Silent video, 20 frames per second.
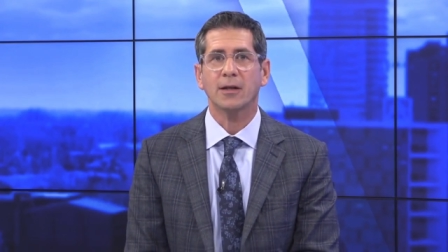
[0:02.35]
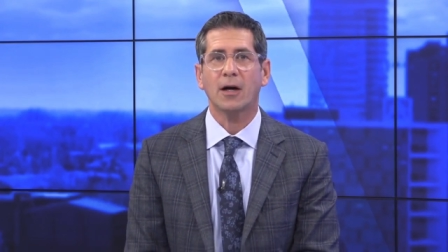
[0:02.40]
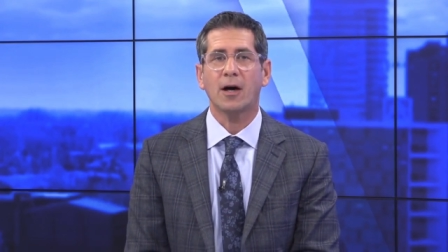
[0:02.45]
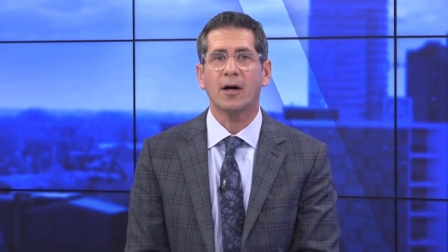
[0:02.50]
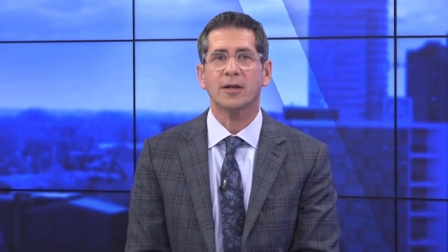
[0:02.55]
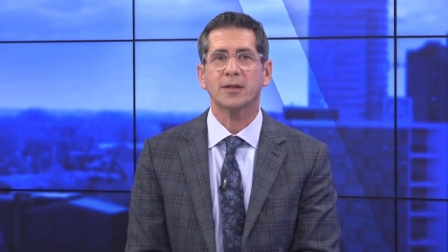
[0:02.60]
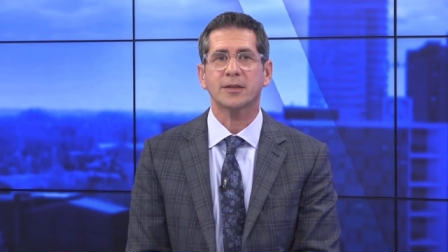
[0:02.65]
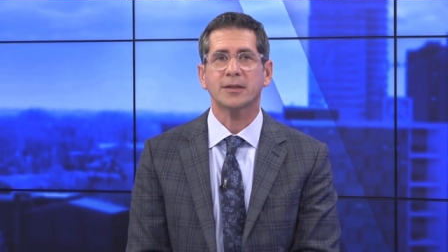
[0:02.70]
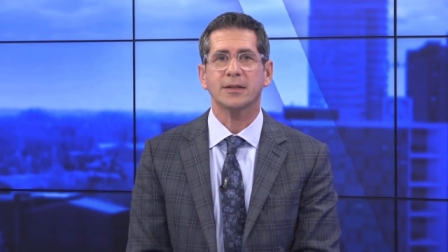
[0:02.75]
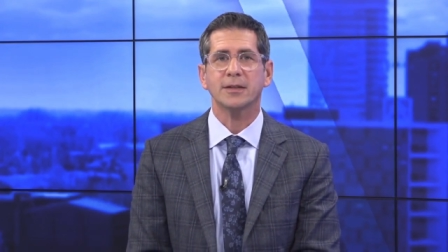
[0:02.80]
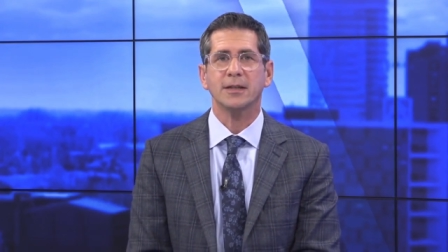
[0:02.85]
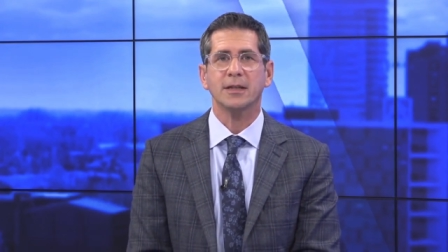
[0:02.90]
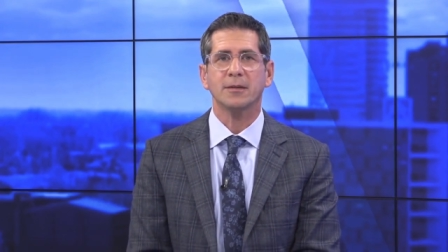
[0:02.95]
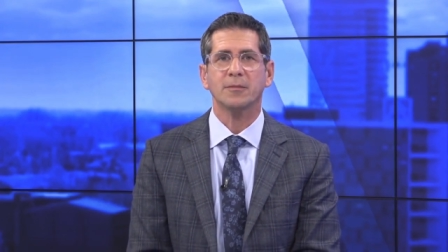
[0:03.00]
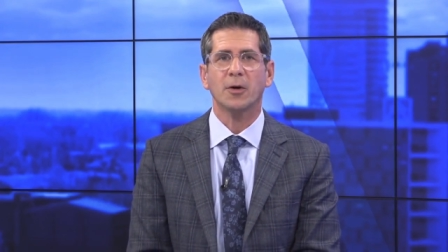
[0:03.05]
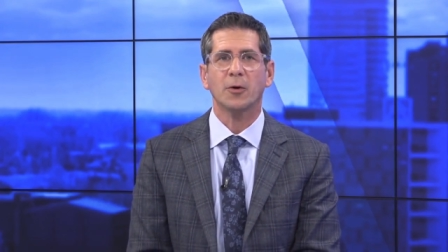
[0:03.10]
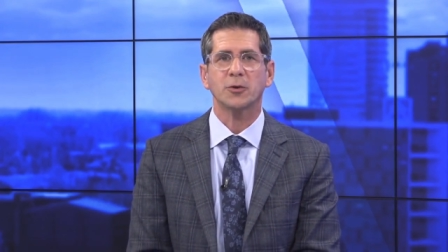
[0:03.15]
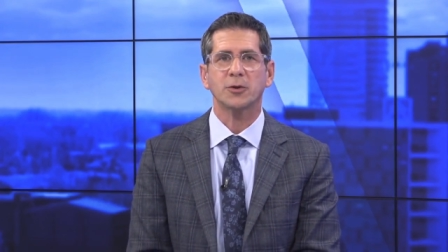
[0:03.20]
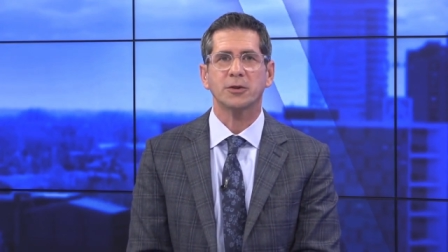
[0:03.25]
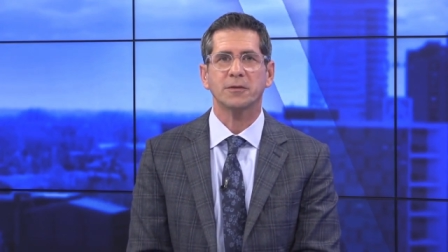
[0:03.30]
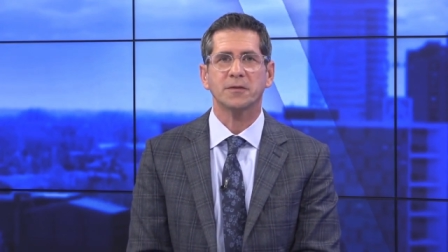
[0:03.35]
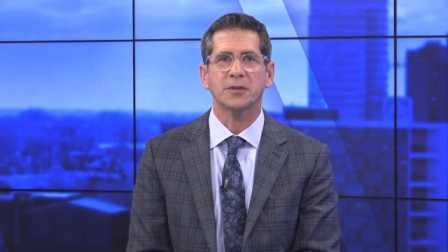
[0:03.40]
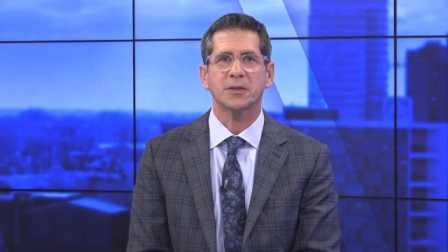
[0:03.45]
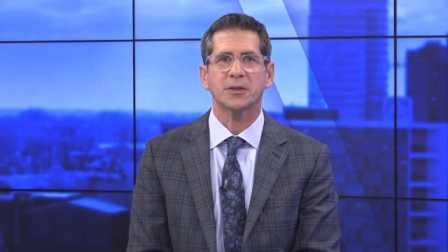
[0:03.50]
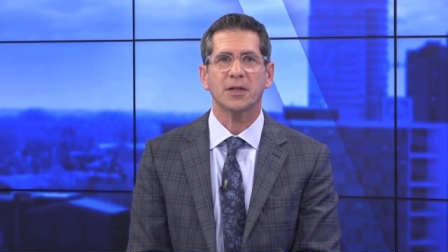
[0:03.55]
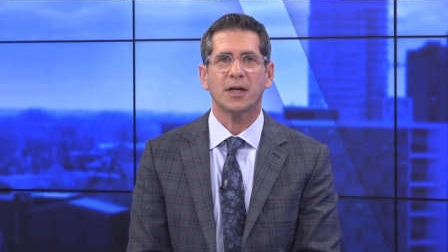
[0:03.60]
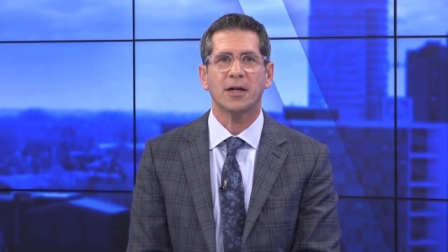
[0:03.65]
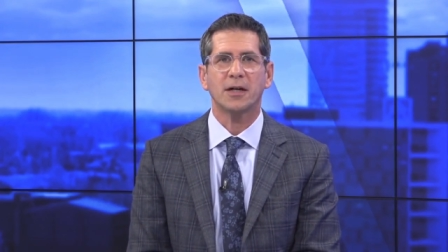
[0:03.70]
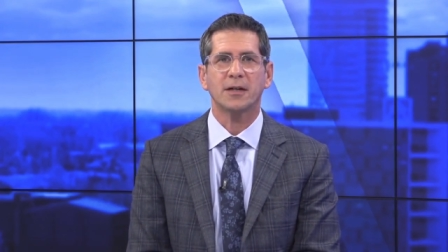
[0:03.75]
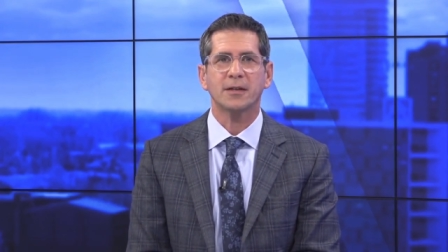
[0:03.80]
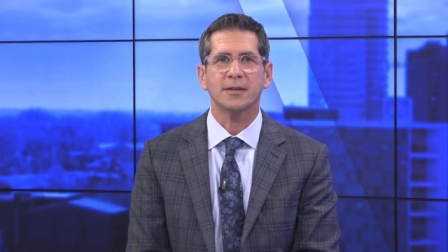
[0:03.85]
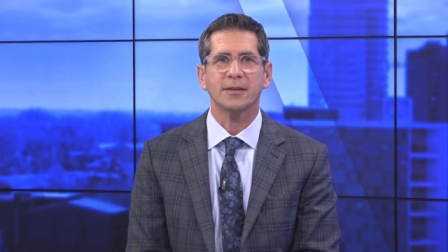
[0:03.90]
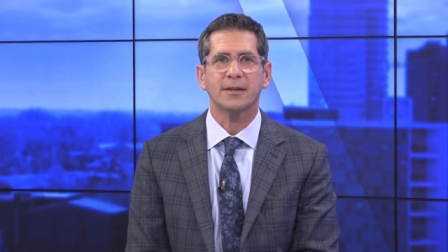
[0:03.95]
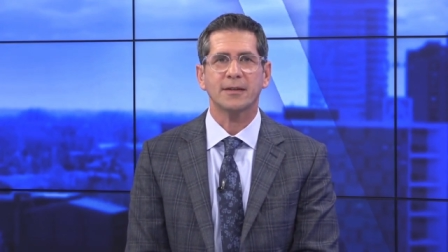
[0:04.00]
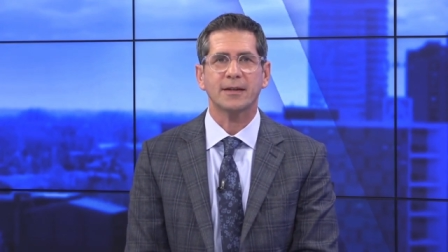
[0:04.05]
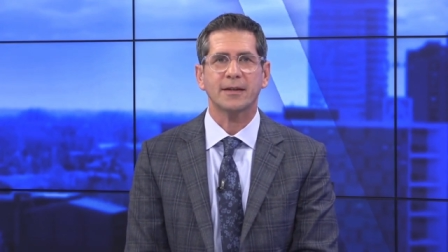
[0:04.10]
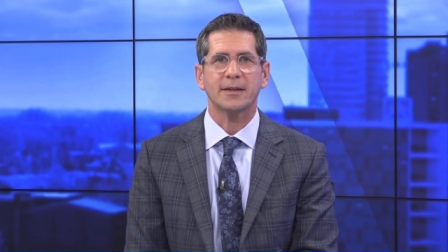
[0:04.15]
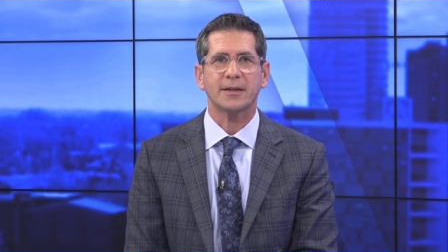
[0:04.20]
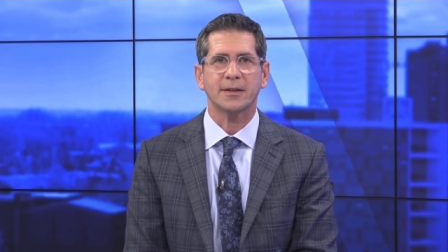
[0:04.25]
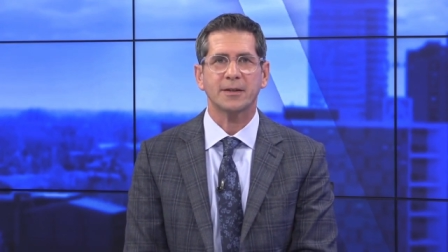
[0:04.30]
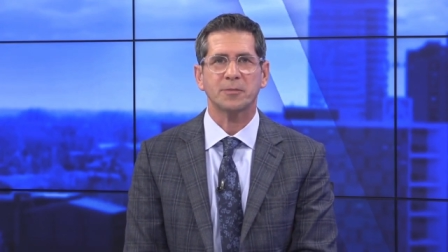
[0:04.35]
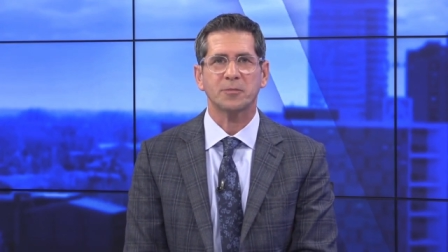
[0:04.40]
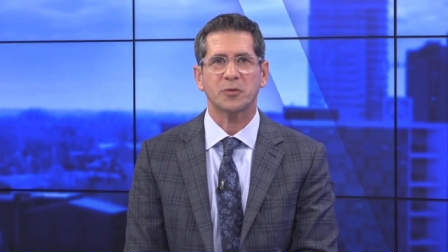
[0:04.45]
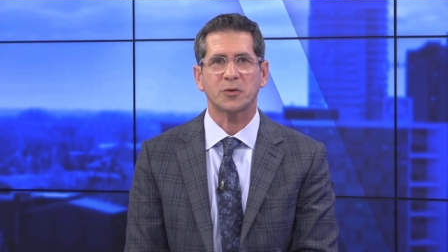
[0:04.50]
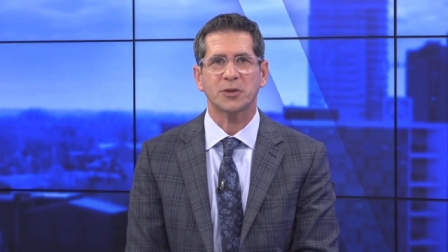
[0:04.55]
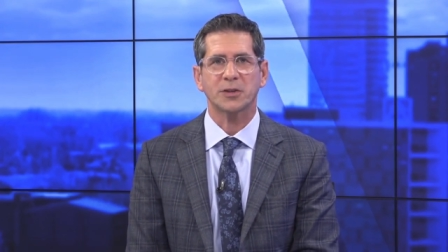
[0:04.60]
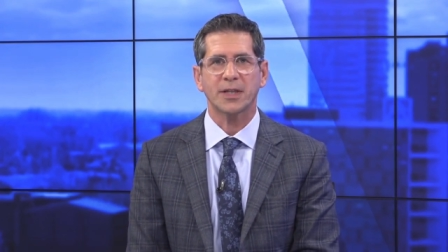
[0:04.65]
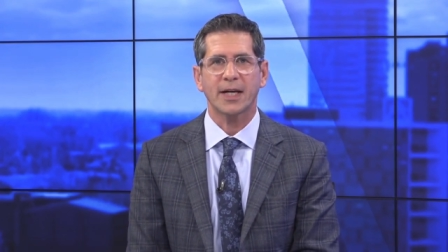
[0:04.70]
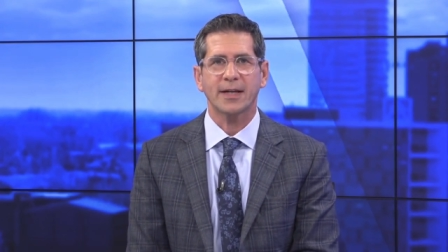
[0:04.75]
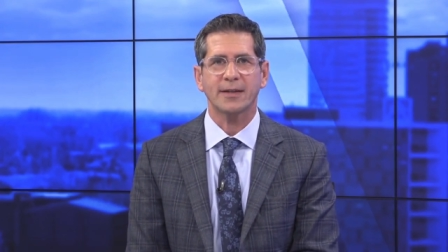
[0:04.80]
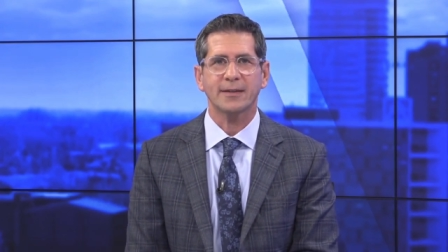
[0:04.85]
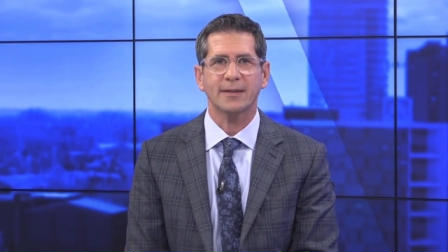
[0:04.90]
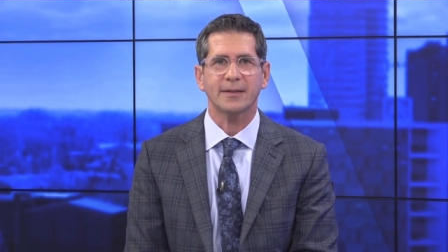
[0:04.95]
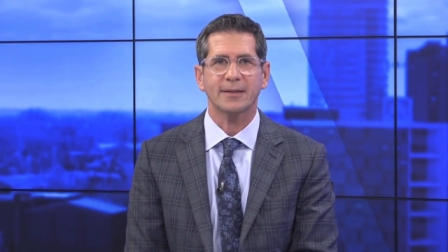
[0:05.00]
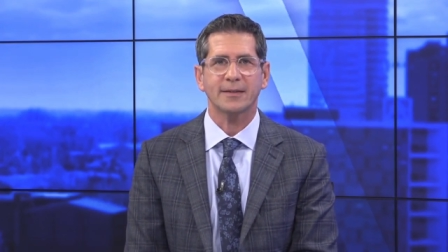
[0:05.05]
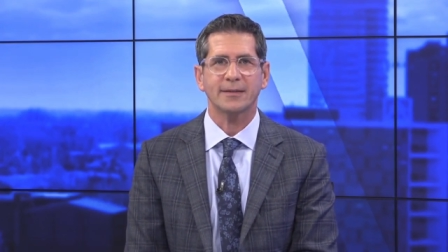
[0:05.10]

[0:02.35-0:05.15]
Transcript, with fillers: lost in the emotion of a song that it can present.